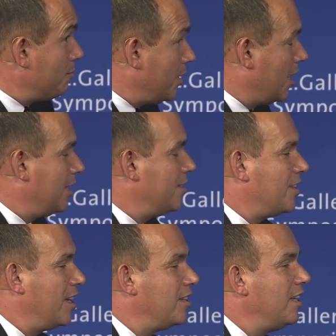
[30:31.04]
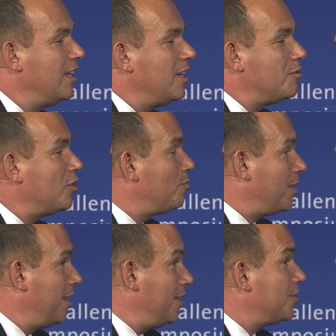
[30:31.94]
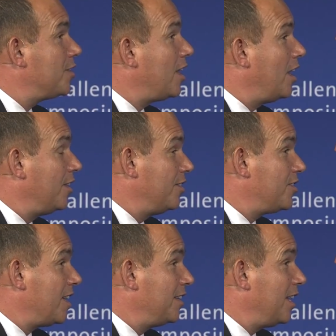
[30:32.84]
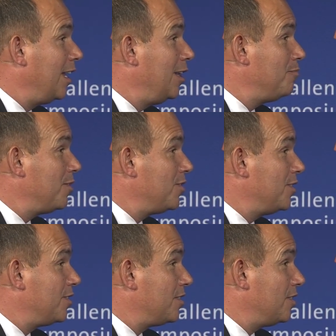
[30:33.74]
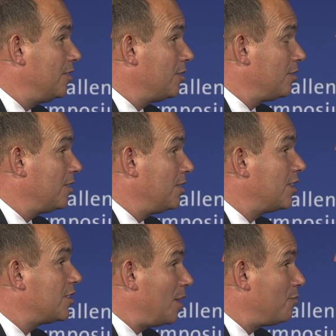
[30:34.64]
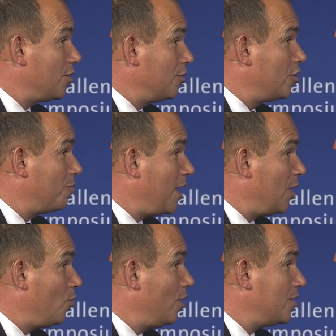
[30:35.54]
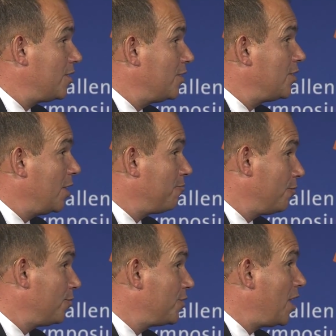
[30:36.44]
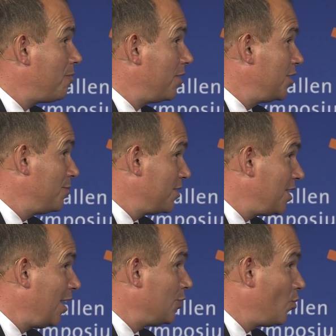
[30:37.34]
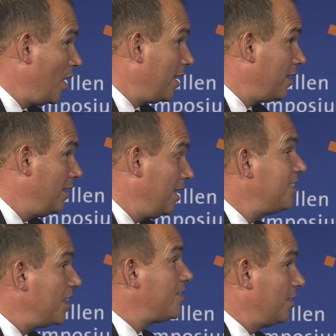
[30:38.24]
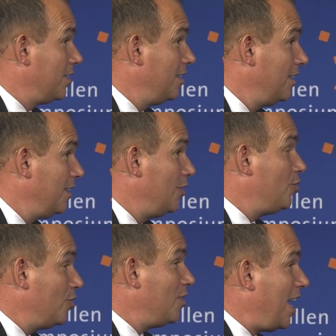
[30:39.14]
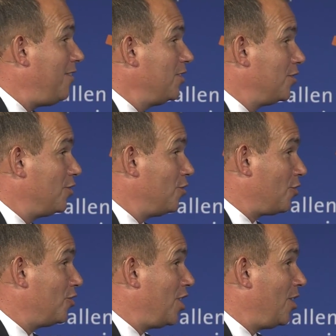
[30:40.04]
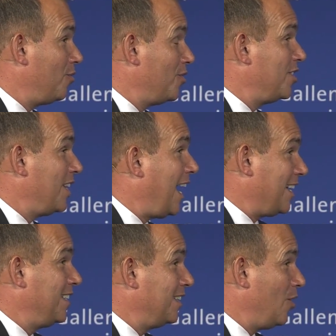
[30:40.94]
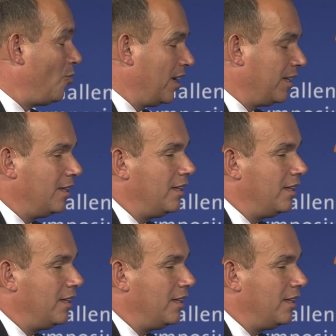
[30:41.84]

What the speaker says: and said, you know, please understand Olympus is, you know, an exception. Japan works to the same rules as capitalism as elsewhere. It doesn't. You couldn't have institutional shareholders in acting that way.